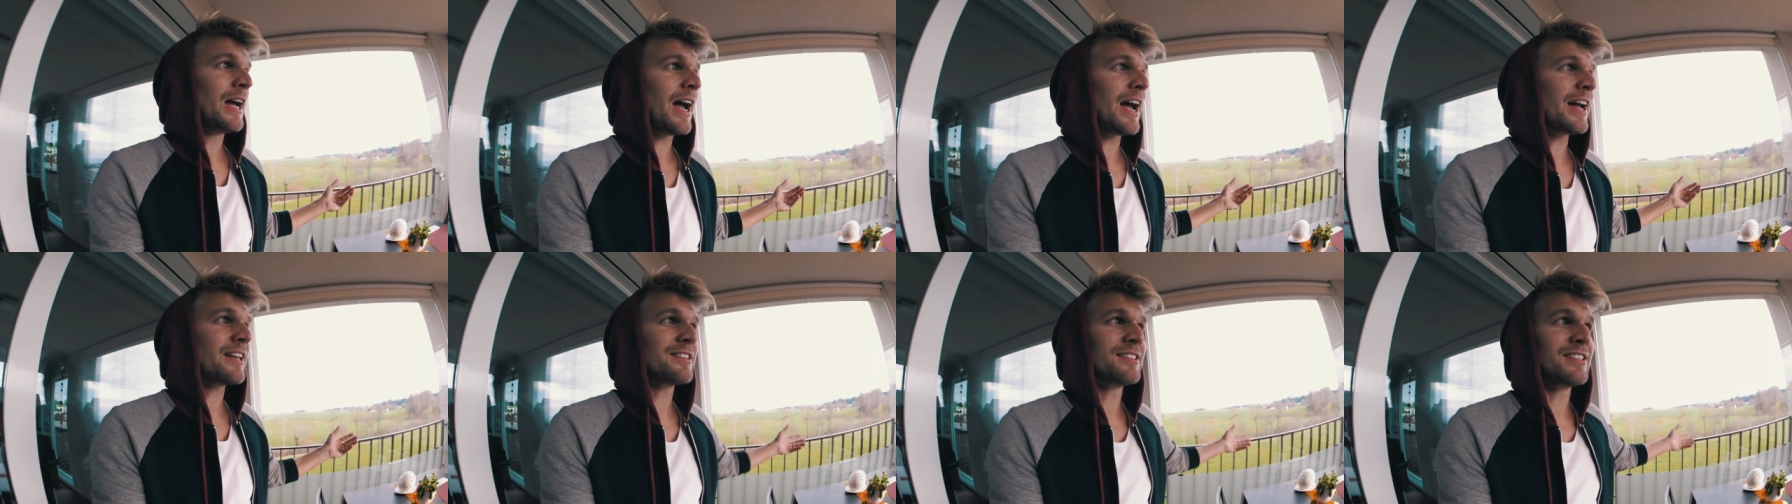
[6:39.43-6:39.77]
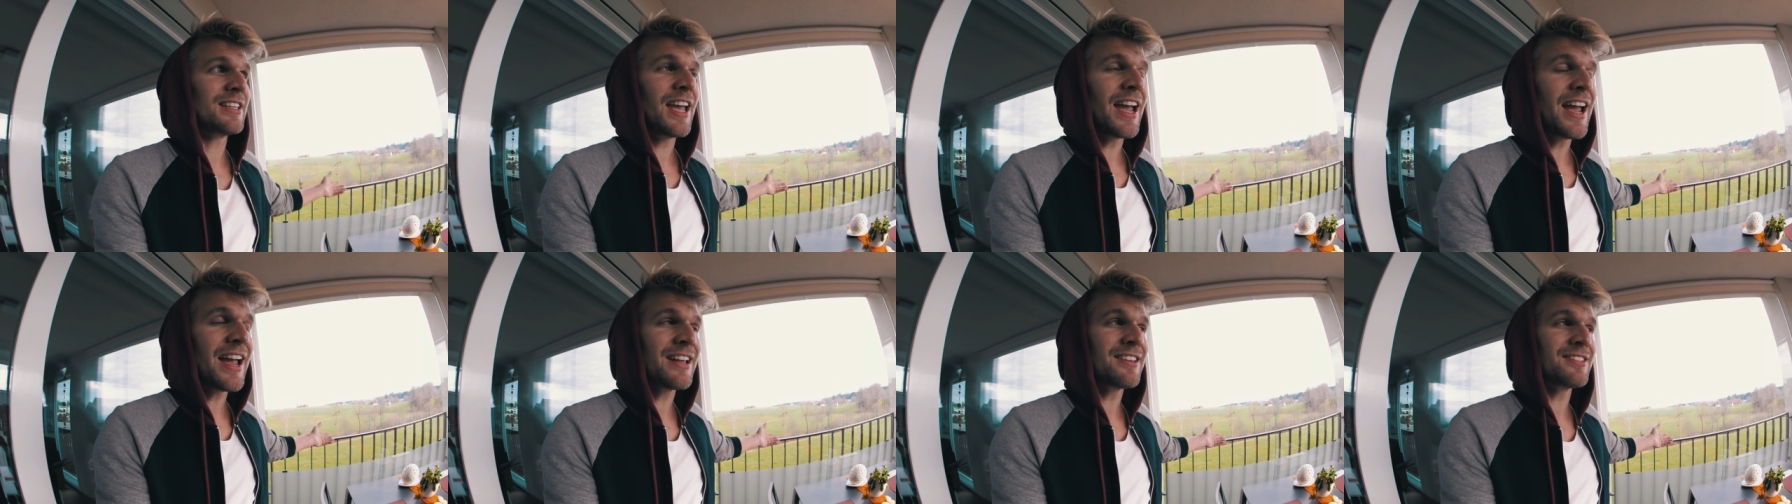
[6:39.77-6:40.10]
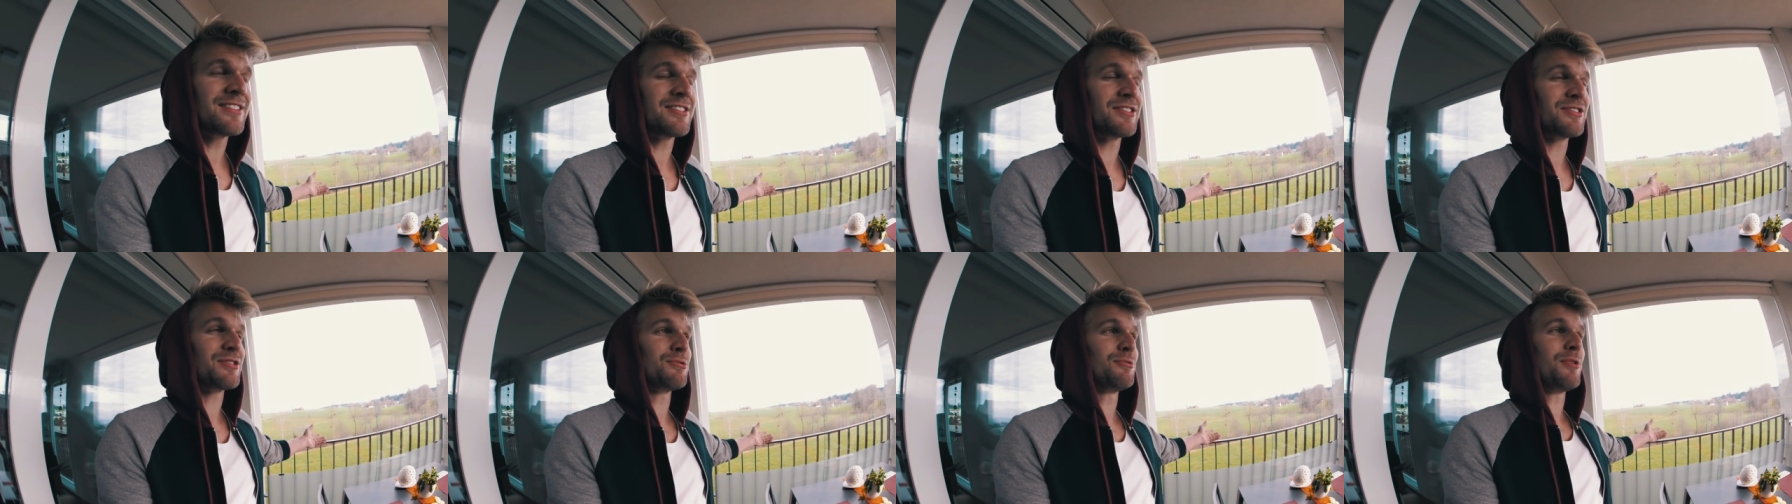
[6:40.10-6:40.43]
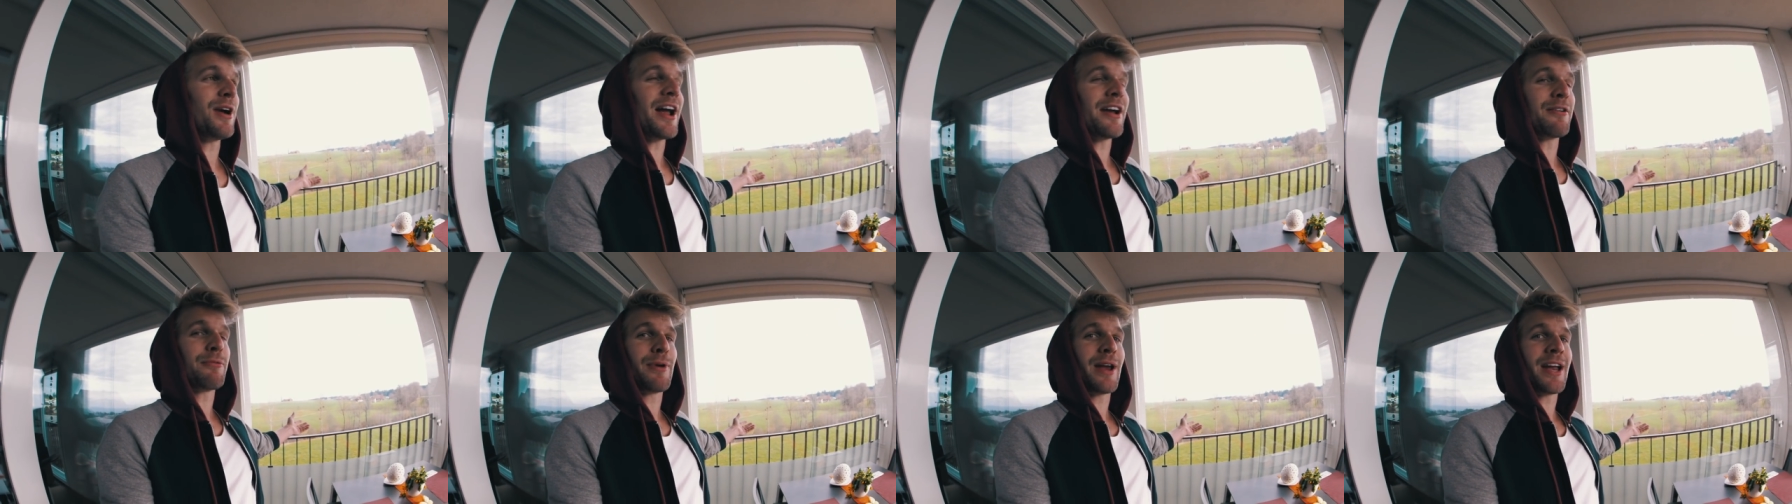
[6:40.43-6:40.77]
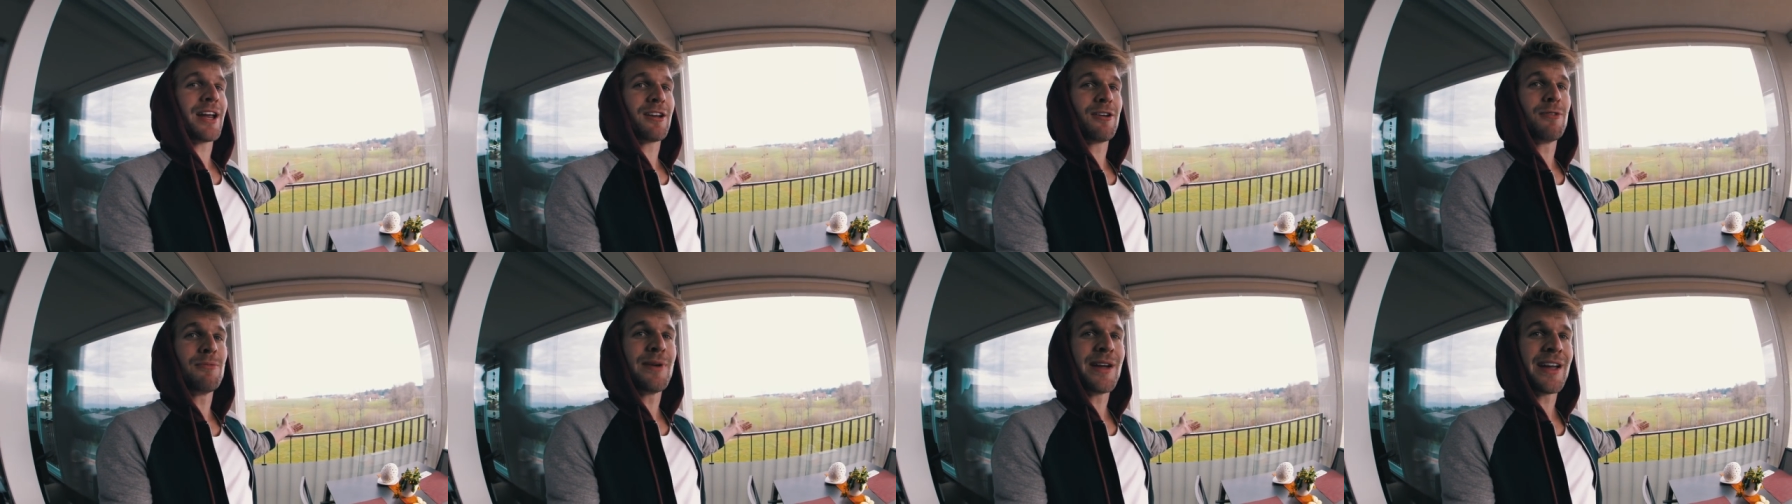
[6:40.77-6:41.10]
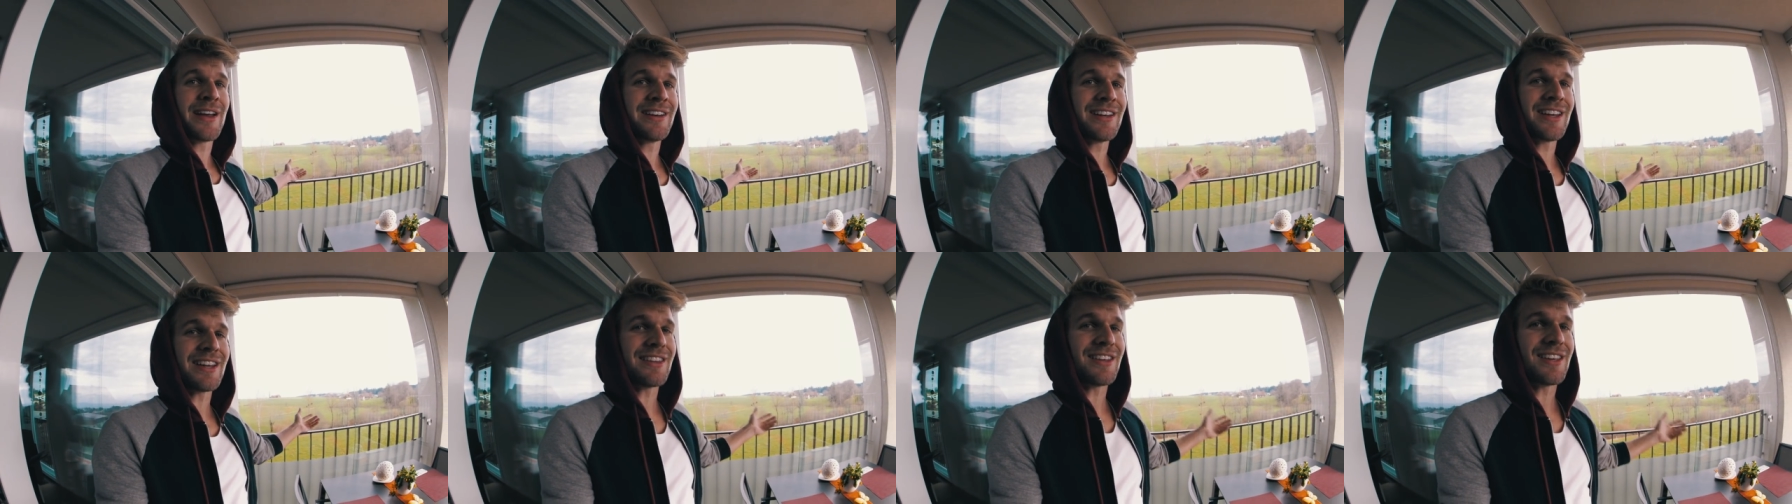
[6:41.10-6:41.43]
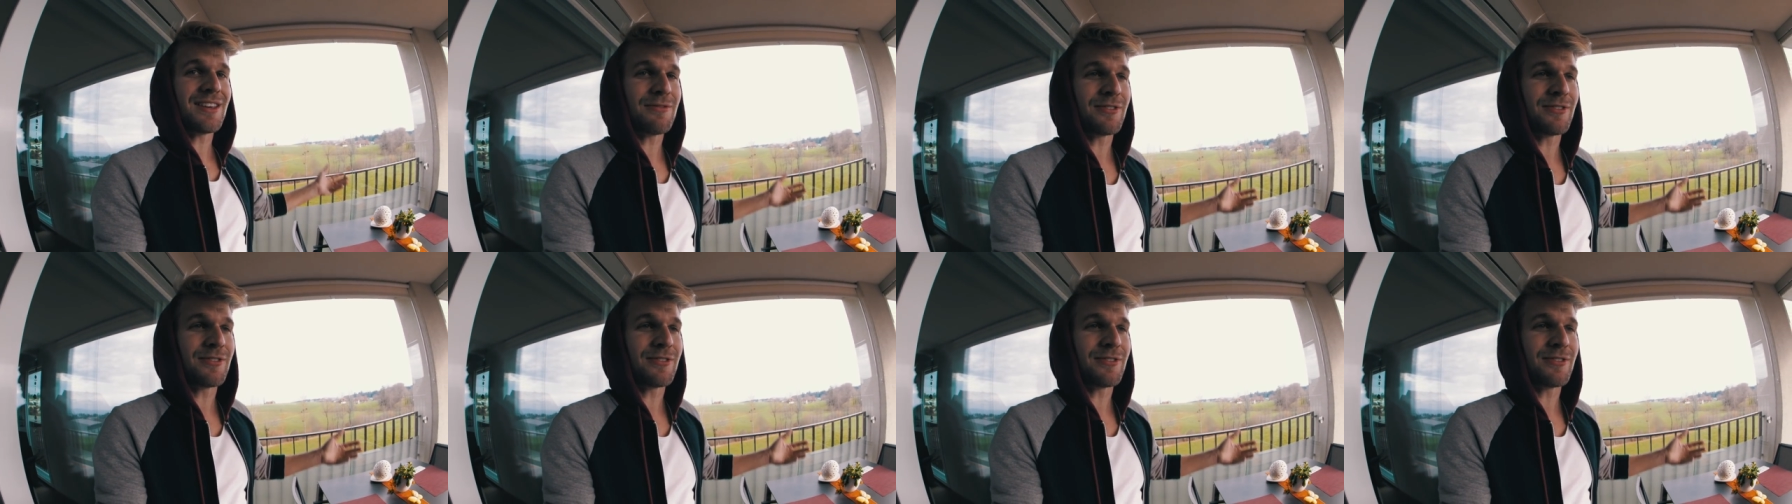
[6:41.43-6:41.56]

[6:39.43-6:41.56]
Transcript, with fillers: at the end, do I recommend it?